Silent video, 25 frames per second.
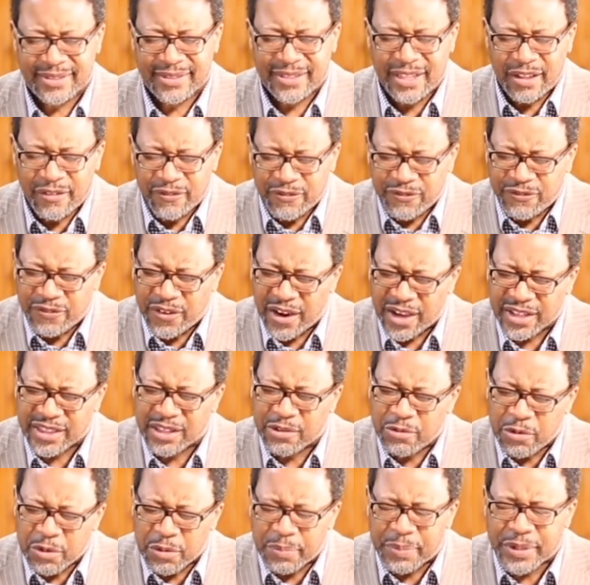that
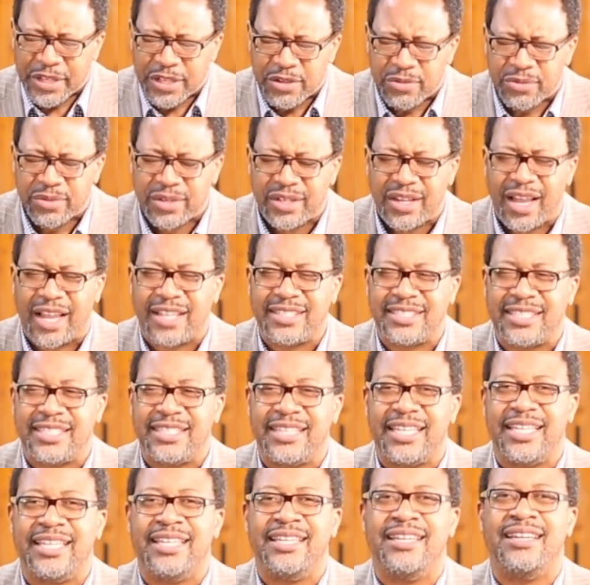Father, we be
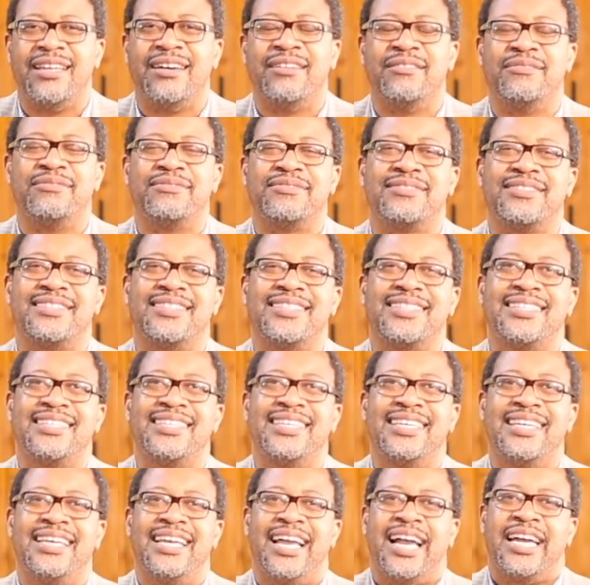united in love,
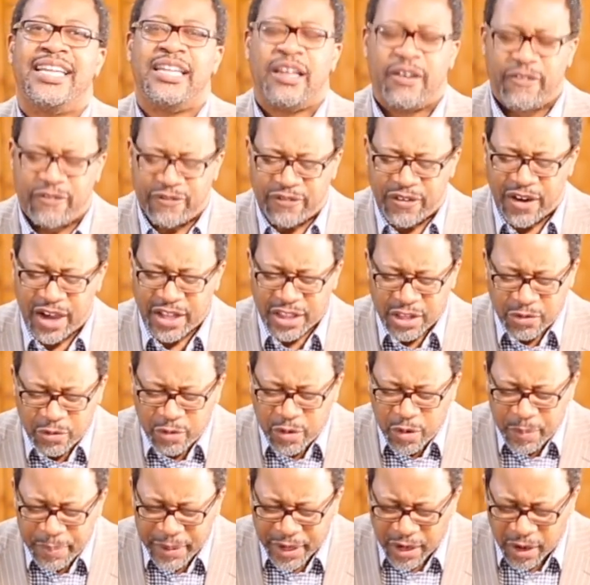and that Father,
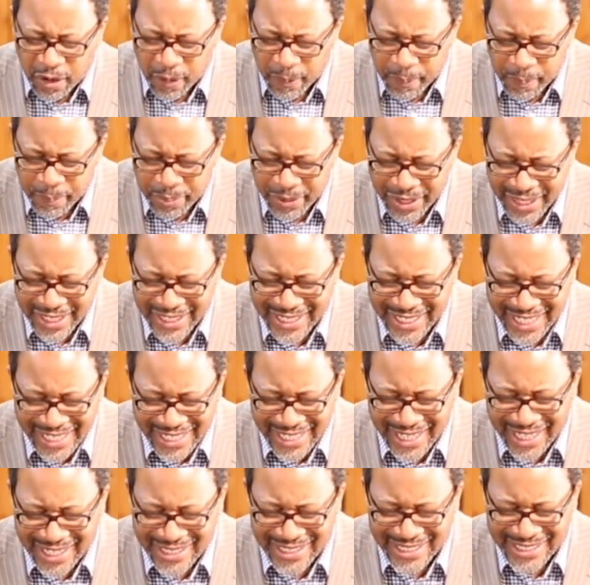we'll be complete
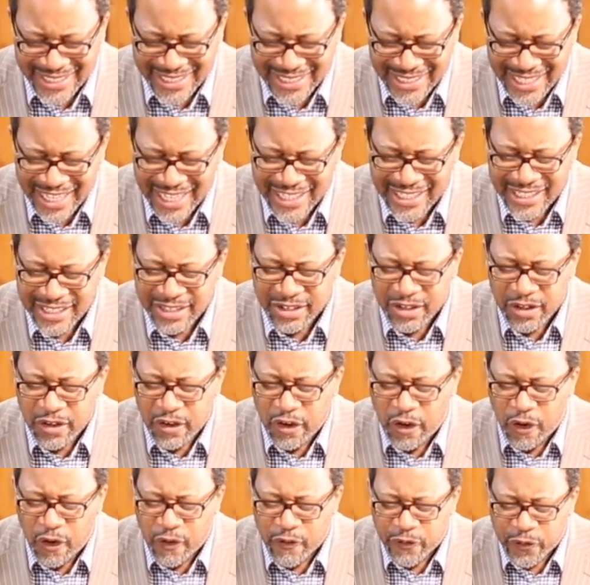in understanding
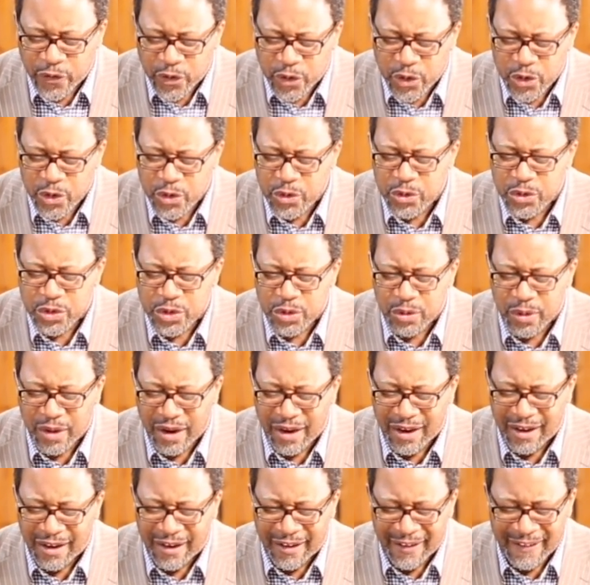of who you
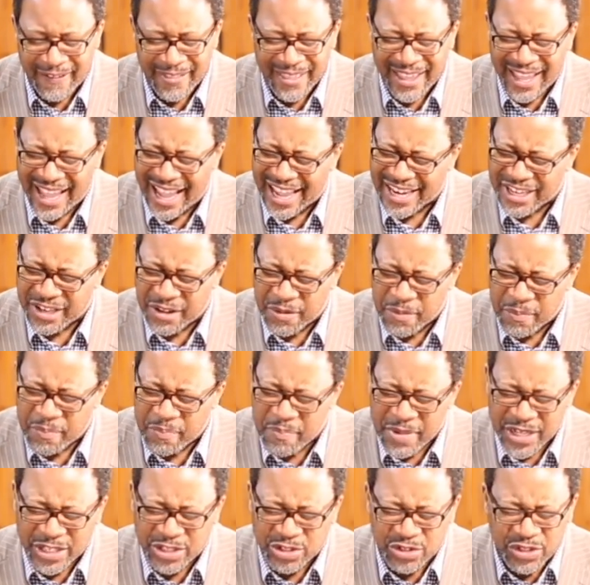are and the
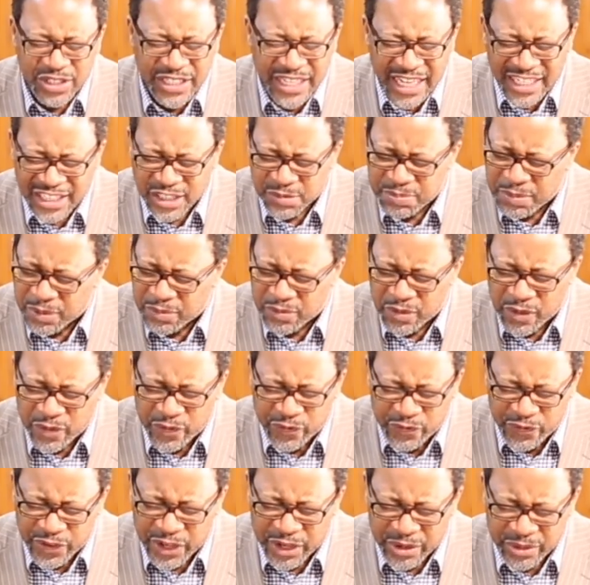mystery that's been
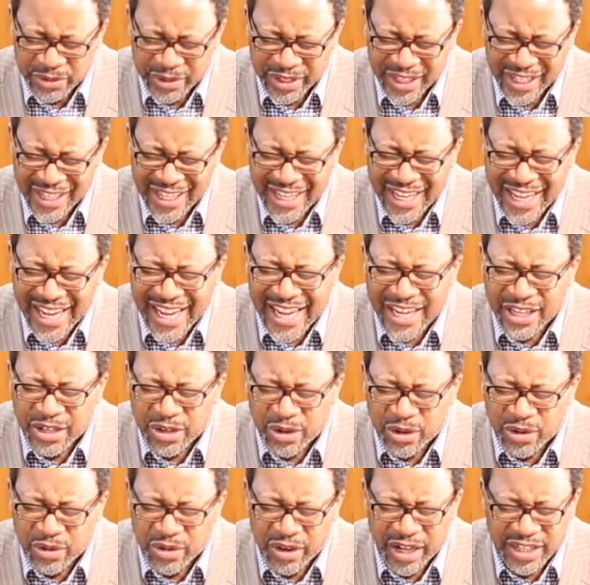revealed in
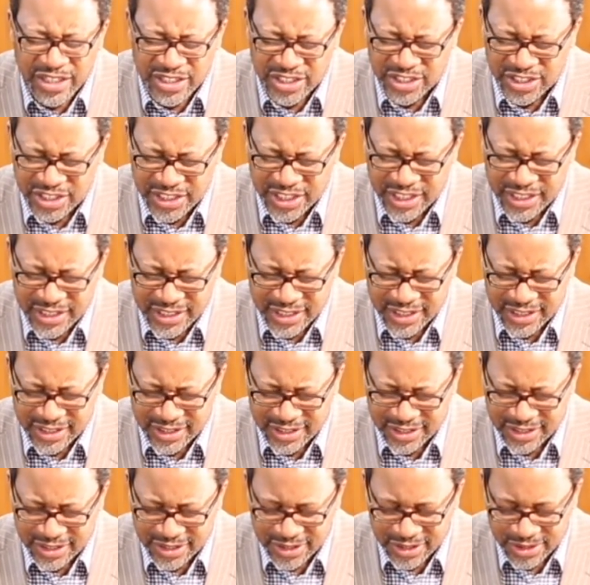Christ
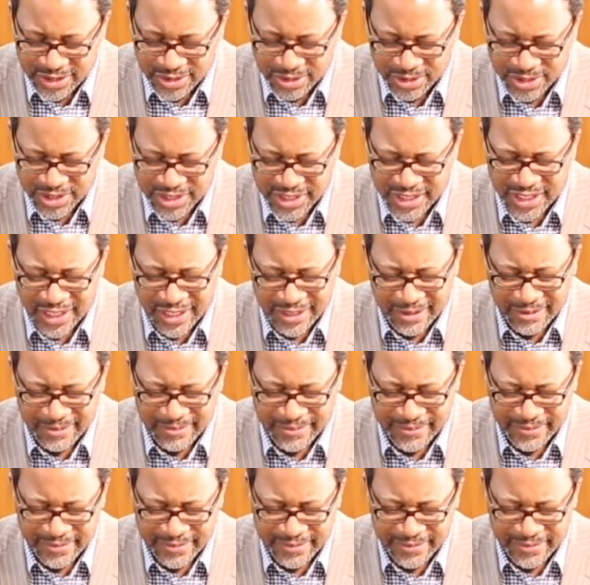Jesus, your Son.